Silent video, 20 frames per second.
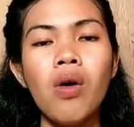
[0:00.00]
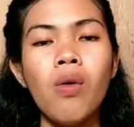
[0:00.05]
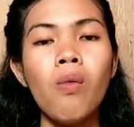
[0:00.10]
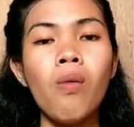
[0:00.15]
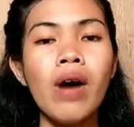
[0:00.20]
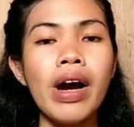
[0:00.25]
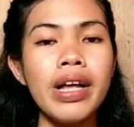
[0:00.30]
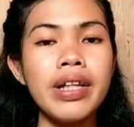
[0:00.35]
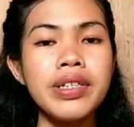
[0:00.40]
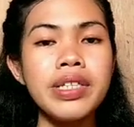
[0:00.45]

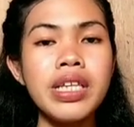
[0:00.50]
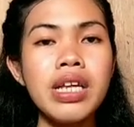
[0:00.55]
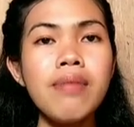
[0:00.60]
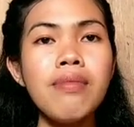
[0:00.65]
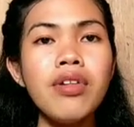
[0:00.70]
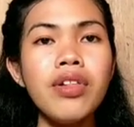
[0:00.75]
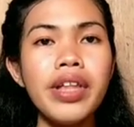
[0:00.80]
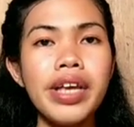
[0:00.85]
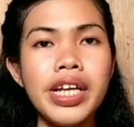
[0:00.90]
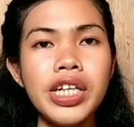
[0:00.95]
While
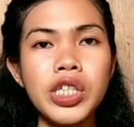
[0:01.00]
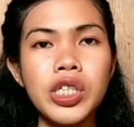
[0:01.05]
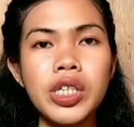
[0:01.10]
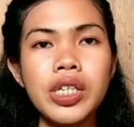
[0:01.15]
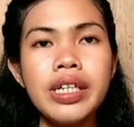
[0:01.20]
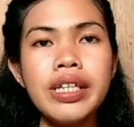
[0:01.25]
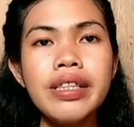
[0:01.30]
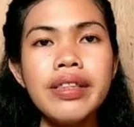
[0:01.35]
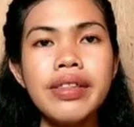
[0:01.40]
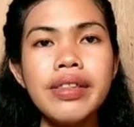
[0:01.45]

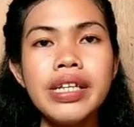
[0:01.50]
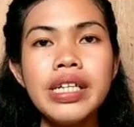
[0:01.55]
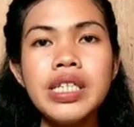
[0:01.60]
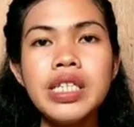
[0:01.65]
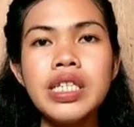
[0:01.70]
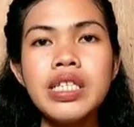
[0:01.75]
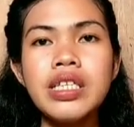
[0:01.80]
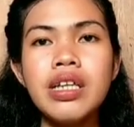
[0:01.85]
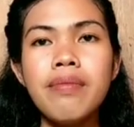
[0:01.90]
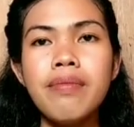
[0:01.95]
simulation,
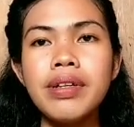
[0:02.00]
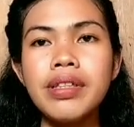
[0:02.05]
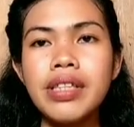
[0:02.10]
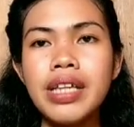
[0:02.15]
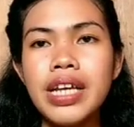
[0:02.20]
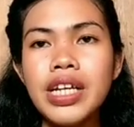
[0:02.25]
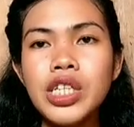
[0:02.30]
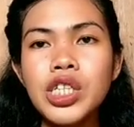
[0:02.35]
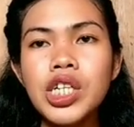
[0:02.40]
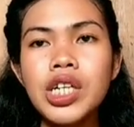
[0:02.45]
this is the
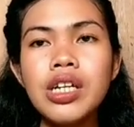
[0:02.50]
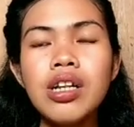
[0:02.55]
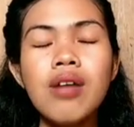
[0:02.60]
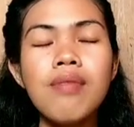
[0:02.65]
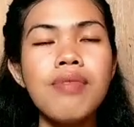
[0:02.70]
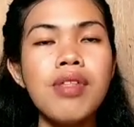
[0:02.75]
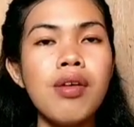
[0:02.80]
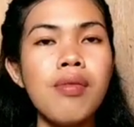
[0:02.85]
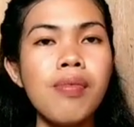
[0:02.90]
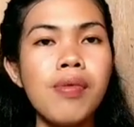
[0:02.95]
imitation
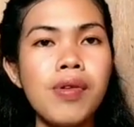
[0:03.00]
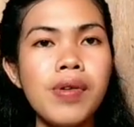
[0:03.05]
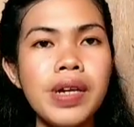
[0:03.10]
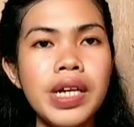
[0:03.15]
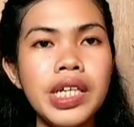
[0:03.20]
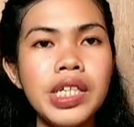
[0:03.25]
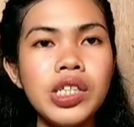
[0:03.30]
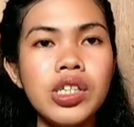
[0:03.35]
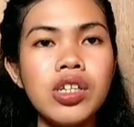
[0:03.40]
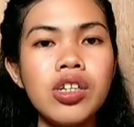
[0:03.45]
of the
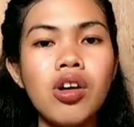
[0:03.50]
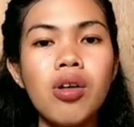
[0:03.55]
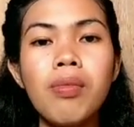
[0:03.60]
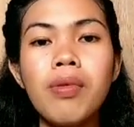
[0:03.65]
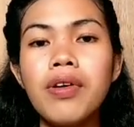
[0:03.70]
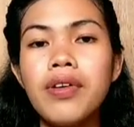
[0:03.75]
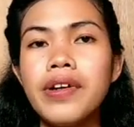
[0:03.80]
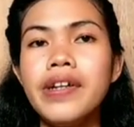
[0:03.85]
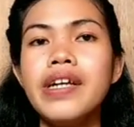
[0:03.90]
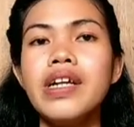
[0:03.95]
operation of
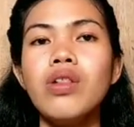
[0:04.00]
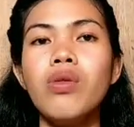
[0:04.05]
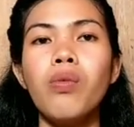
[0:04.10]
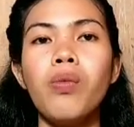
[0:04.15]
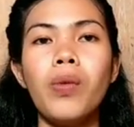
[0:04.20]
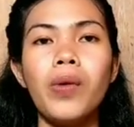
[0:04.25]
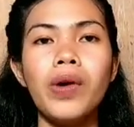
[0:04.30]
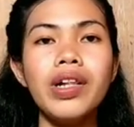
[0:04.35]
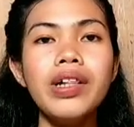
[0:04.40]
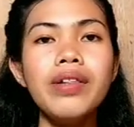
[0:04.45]
a
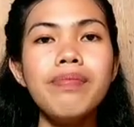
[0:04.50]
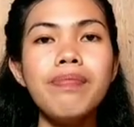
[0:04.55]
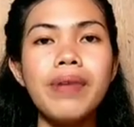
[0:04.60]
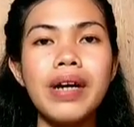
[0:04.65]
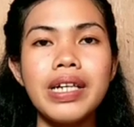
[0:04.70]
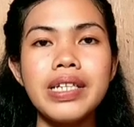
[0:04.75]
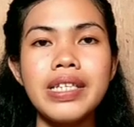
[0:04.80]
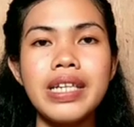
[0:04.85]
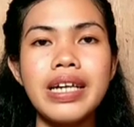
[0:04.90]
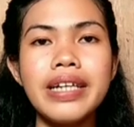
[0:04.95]
real-world
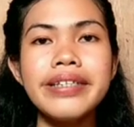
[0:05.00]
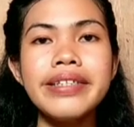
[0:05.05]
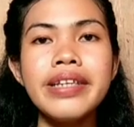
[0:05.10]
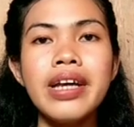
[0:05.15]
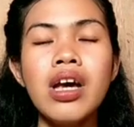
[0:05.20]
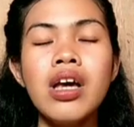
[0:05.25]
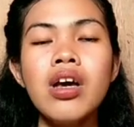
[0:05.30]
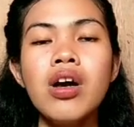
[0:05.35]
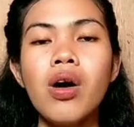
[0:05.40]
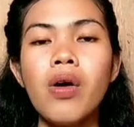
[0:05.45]
process
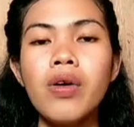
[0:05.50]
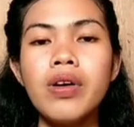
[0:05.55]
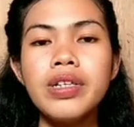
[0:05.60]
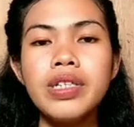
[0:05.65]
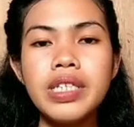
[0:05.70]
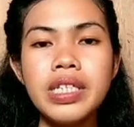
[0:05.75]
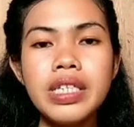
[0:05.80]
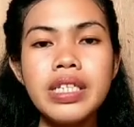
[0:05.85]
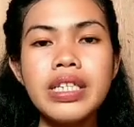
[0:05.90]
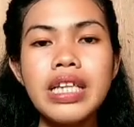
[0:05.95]
or
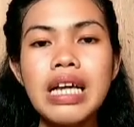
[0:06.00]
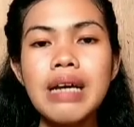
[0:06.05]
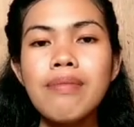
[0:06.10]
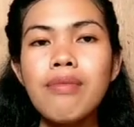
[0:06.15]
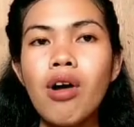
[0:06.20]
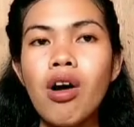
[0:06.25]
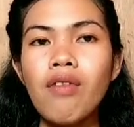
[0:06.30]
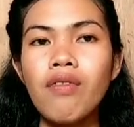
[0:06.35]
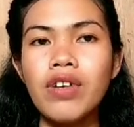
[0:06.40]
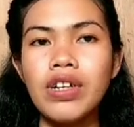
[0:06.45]

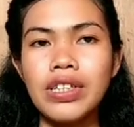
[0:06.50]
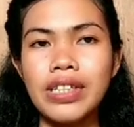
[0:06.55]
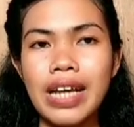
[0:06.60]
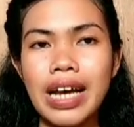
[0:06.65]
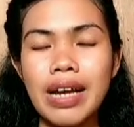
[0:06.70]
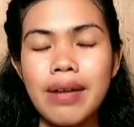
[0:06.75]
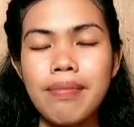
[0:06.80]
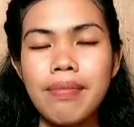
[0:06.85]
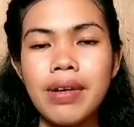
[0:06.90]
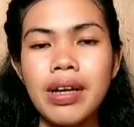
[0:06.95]
system over
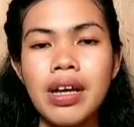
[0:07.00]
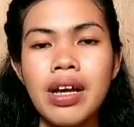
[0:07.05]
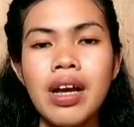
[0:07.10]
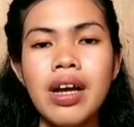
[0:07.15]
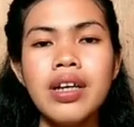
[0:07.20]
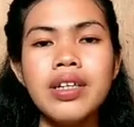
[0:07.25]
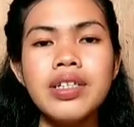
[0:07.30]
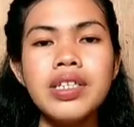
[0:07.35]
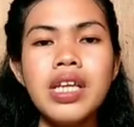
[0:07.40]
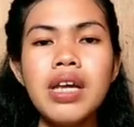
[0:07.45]
time.
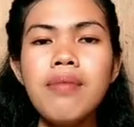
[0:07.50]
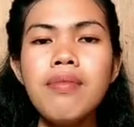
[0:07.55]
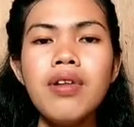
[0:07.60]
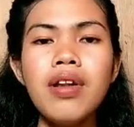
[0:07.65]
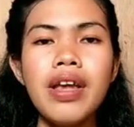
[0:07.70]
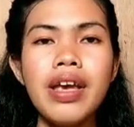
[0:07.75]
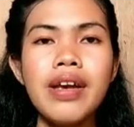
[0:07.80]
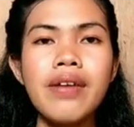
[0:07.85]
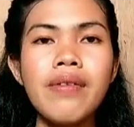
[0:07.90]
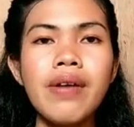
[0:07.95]

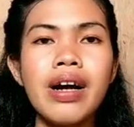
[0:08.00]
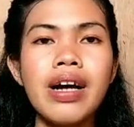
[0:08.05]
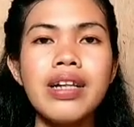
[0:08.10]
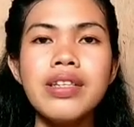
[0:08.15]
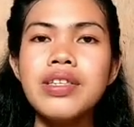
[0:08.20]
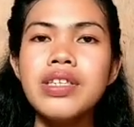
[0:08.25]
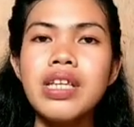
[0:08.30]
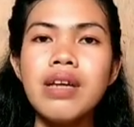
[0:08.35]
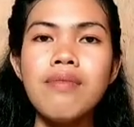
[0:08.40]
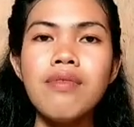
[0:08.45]
Simulacra
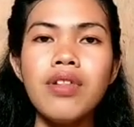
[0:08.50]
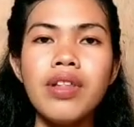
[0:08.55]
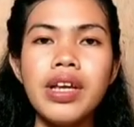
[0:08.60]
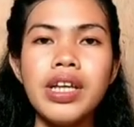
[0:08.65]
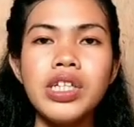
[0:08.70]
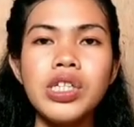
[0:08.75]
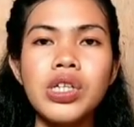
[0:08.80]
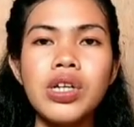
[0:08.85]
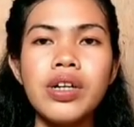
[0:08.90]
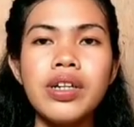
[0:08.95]
and
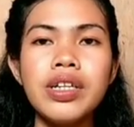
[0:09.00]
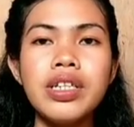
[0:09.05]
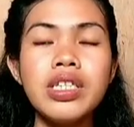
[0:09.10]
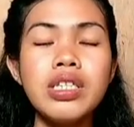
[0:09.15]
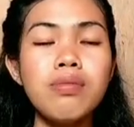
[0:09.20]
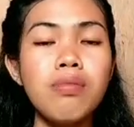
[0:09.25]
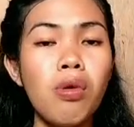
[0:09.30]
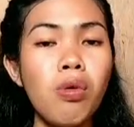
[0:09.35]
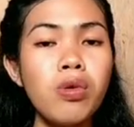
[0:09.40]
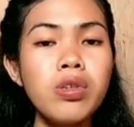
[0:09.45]
simulation
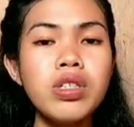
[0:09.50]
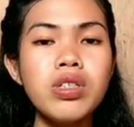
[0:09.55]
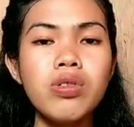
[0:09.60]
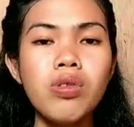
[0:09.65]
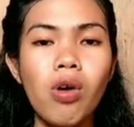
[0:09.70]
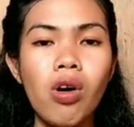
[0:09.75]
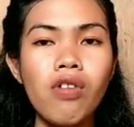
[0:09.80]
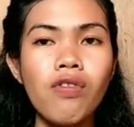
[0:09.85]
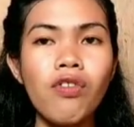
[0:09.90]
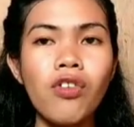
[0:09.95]
is most
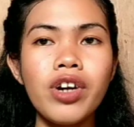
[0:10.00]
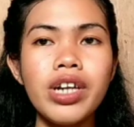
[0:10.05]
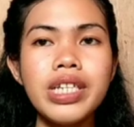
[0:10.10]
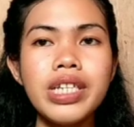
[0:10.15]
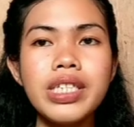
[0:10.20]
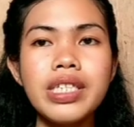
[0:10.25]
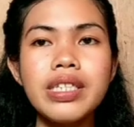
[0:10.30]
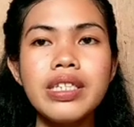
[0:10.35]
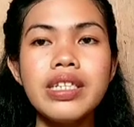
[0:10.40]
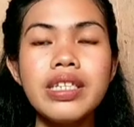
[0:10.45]
known for
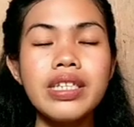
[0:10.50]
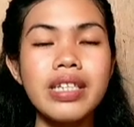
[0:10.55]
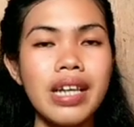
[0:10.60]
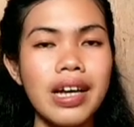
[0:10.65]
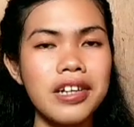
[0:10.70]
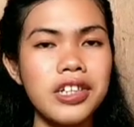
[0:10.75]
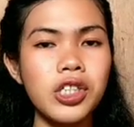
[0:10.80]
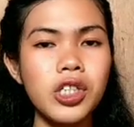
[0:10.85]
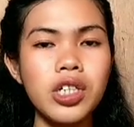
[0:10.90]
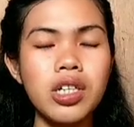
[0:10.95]
its
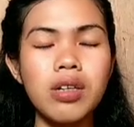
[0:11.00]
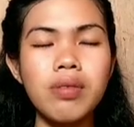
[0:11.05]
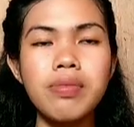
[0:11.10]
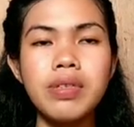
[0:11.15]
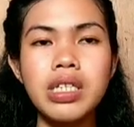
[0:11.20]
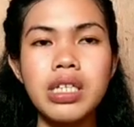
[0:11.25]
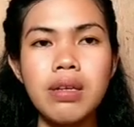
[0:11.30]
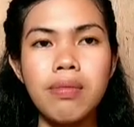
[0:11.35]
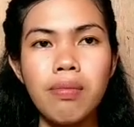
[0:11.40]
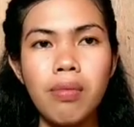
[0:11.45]
discussion of
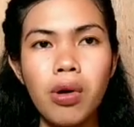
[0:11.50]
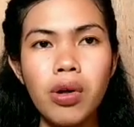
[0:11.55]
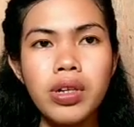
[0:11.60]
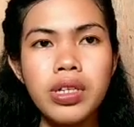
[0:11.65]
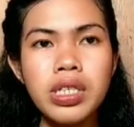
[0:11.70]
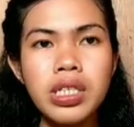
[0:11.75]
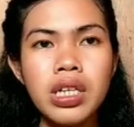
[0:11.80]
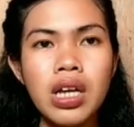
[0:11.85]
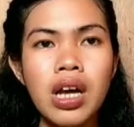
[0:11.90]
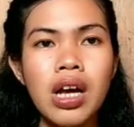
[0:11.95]

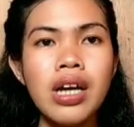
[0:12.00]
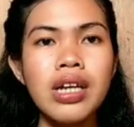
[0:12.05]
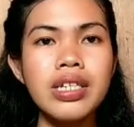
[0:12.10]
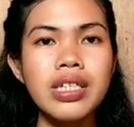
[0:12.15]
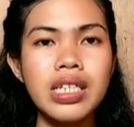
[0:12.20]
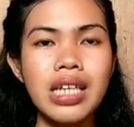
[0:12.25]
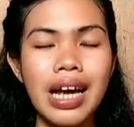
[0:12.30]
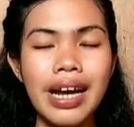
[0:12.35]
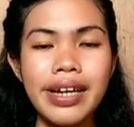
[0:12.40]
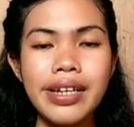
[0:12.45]
symbols,
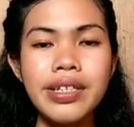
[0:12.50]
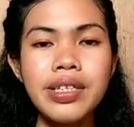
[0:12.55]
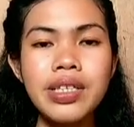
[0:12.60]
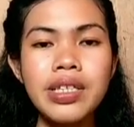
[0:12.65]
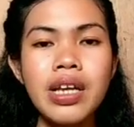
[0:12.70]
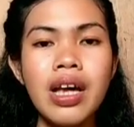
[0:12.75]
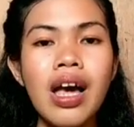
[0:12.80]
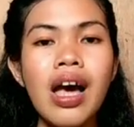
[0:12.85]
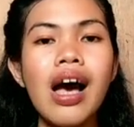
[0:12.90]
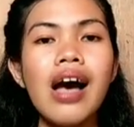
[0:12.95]

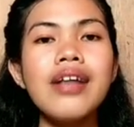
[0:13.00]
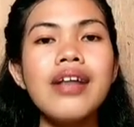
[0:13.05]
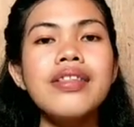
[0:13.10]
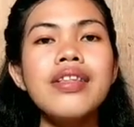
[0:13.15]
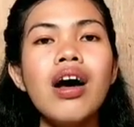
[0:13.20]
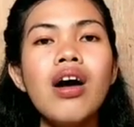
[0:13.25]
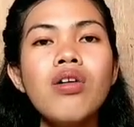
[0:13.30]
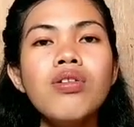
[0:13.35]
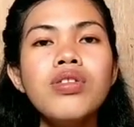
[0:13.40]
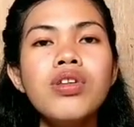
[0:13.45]
signs,
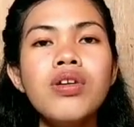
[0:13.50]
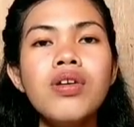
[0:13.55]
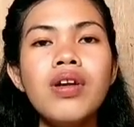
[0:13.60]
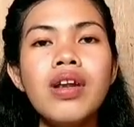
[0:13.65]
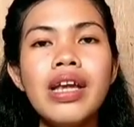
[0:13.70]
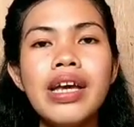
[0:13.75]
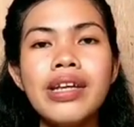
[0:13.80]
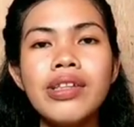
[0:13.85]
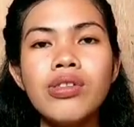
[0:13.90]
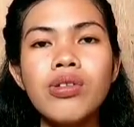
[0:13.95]
and how they
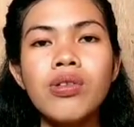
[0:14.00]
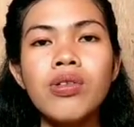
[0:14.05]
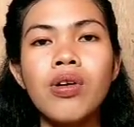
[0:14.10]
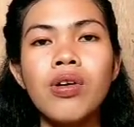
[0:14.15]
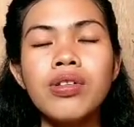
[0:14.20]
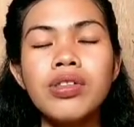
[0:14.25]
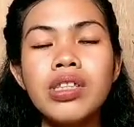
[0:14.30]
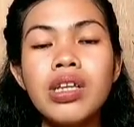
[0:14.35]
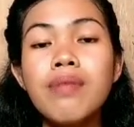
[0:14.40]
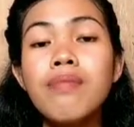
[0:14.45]
relate to
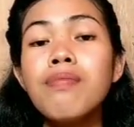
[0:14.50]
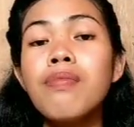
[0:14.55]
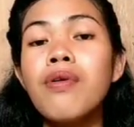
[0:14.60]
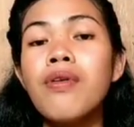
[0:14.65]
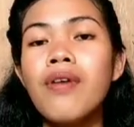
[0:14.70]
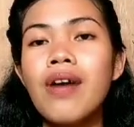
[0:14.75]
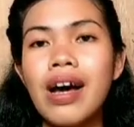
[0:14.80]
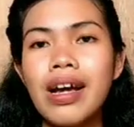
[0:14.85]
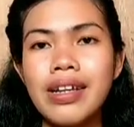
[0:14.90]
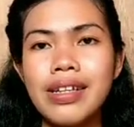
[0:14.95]

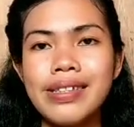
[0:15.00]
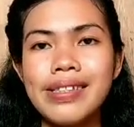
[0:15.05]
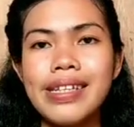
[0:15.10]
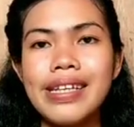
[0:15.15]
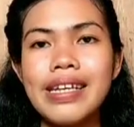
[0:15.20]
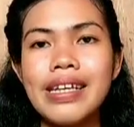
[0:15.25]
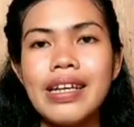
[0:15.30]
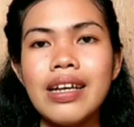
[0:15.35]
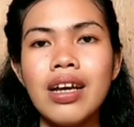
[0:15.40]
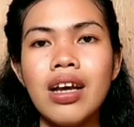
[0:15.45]

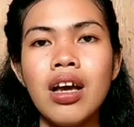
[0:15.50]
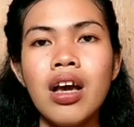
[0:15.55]
contemporaneity.